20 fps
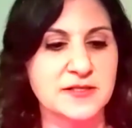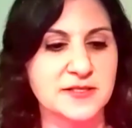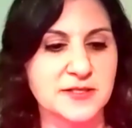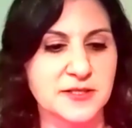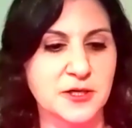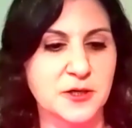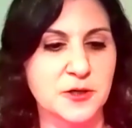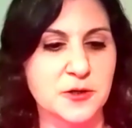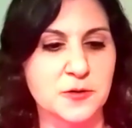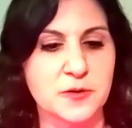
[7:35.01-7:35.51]

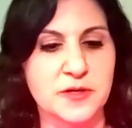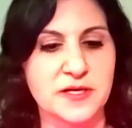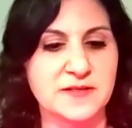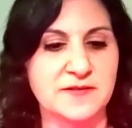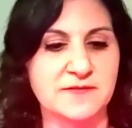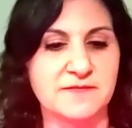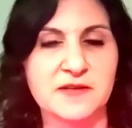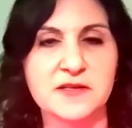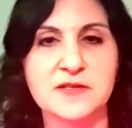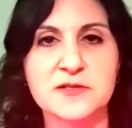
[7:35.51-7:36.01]
So it's a
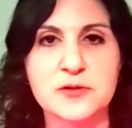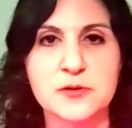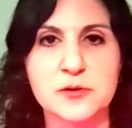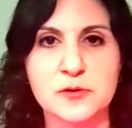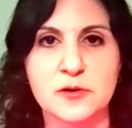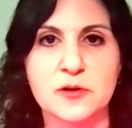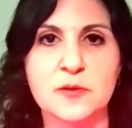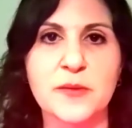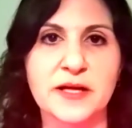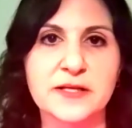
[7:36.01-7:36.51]
physical
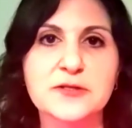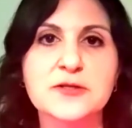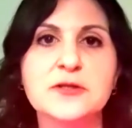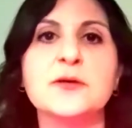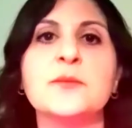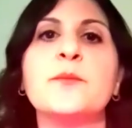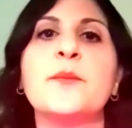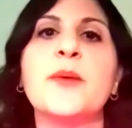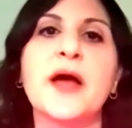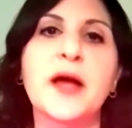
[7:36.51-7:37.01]
or mental
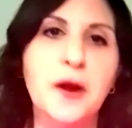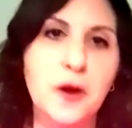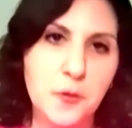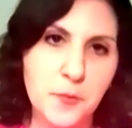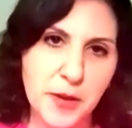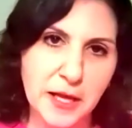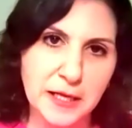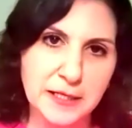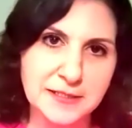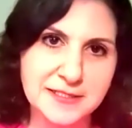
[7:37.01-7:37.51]

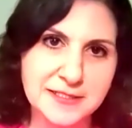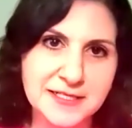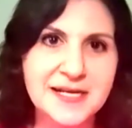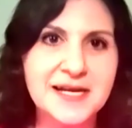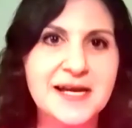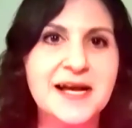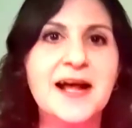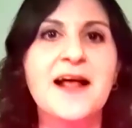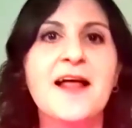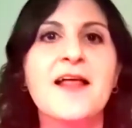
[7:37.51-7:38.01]
impairment
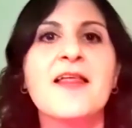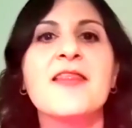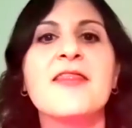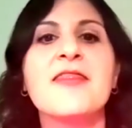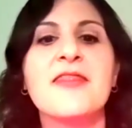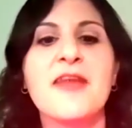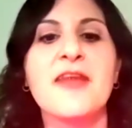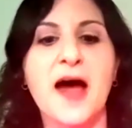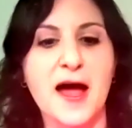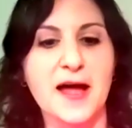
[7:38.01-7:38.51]

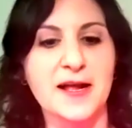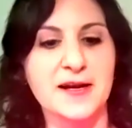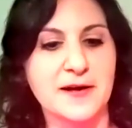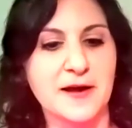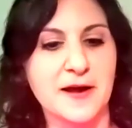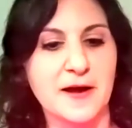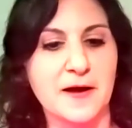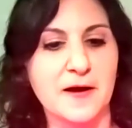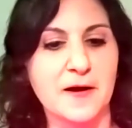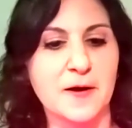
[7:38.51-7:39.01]
that
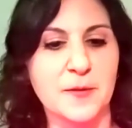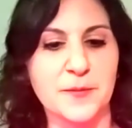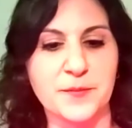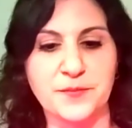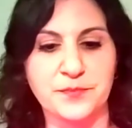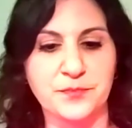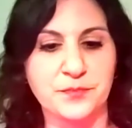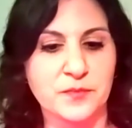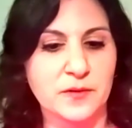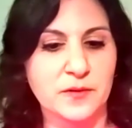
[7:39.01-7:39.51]

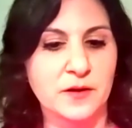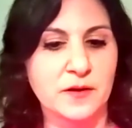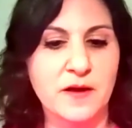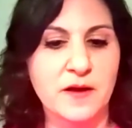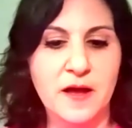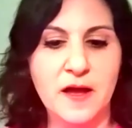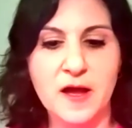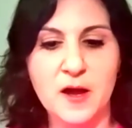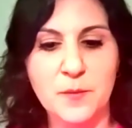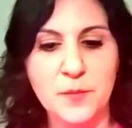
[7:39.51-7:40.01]

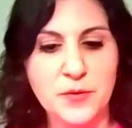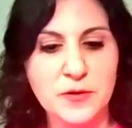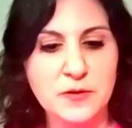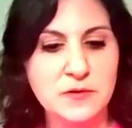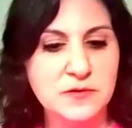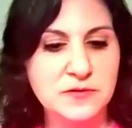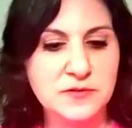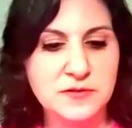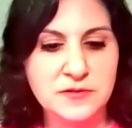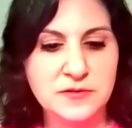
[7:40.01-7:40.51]

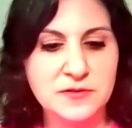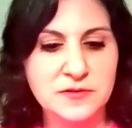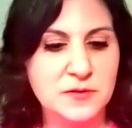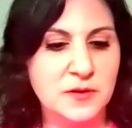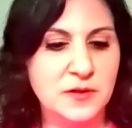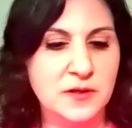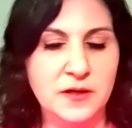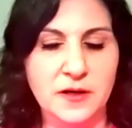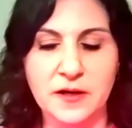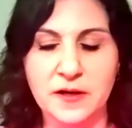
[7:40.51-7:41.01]
hampers
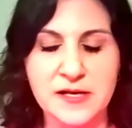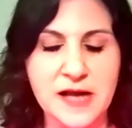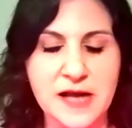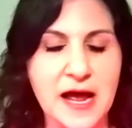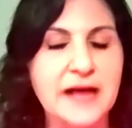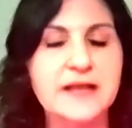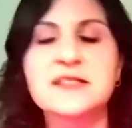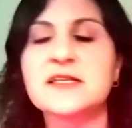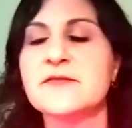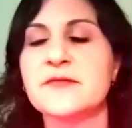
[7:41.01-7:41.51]
an
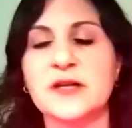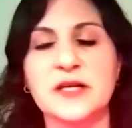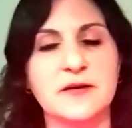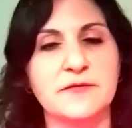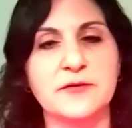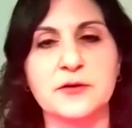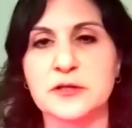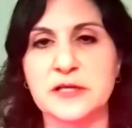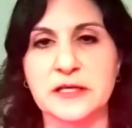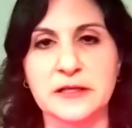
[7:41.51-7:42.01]
activity of
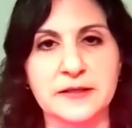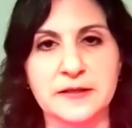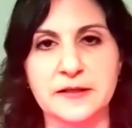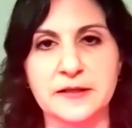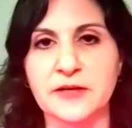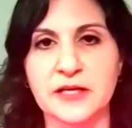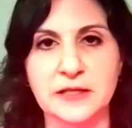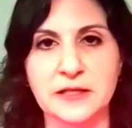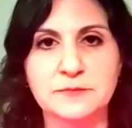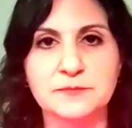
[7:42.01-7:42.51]
your daily
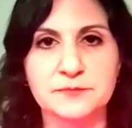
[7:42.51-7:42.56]
living.